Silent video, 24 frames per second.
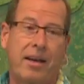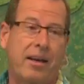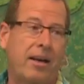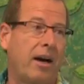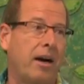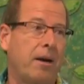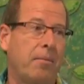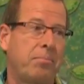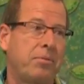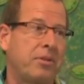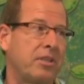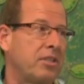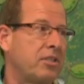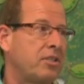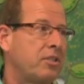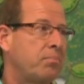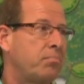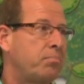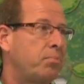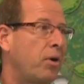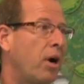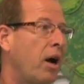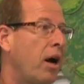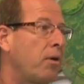
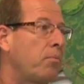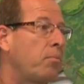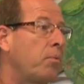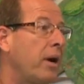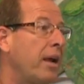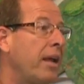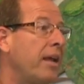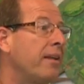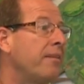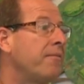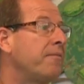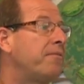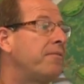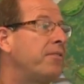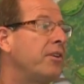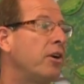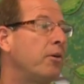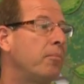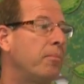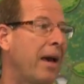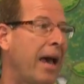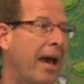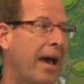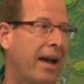accomplished Broadway and
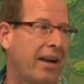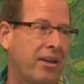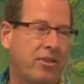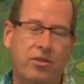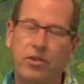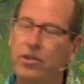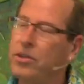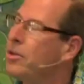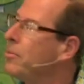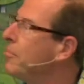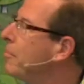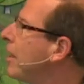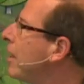film actor. You